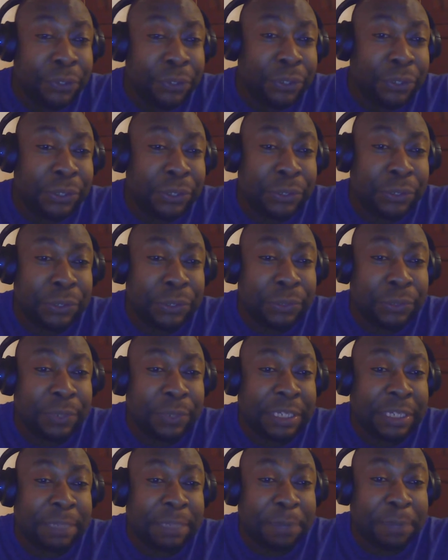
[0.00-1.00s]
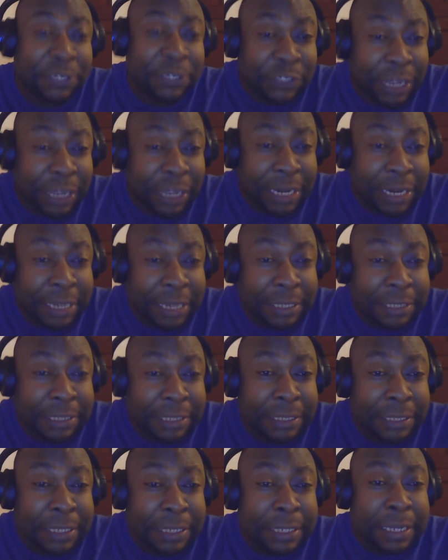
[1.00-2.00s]
you could do a
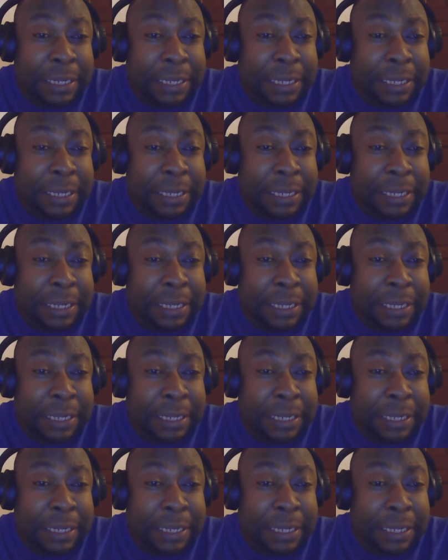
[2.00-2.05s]
specialist